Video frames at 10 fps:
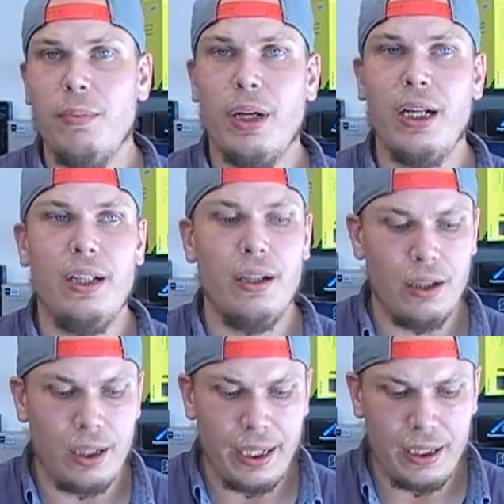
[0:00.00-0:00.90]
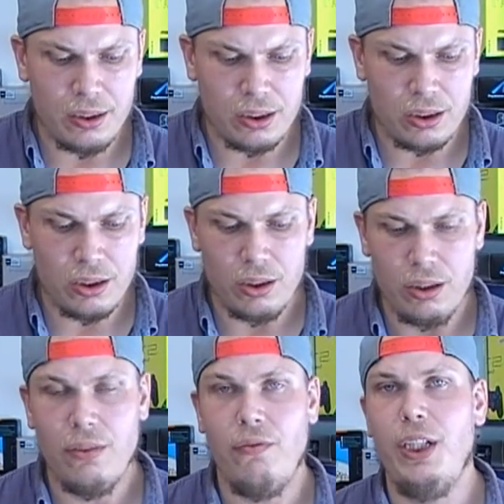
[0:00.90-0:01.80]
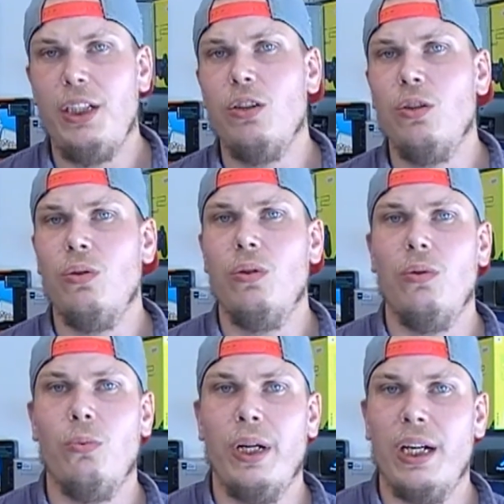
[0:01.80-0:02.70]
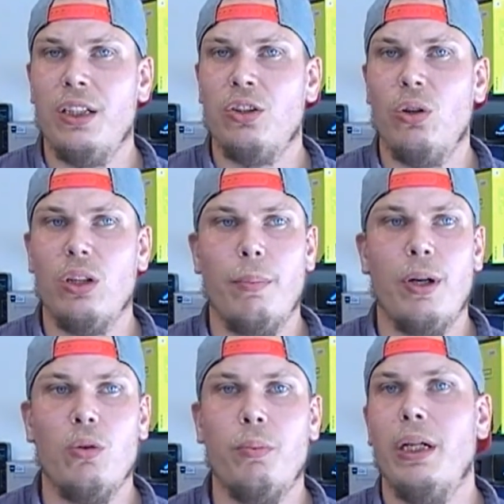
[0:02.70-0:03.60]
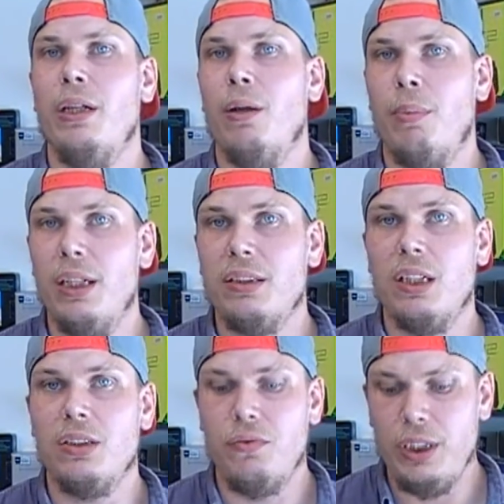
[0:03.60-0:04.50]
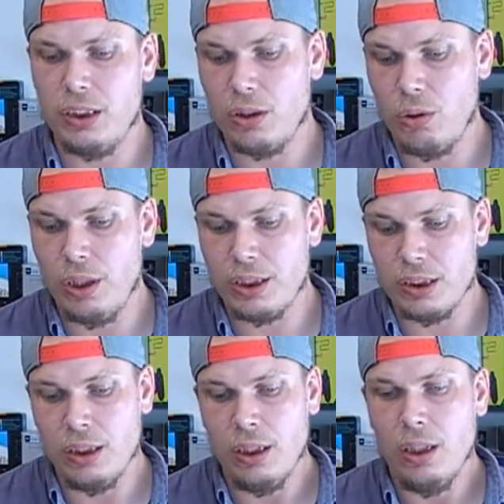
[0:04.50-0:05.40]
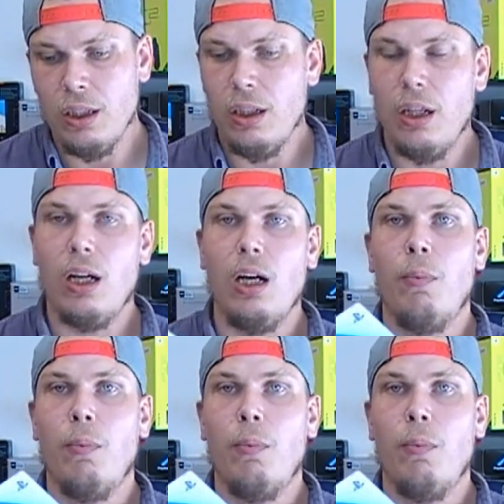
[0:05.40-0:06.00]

my latest video where I talk about my PlayStation Vita collection, I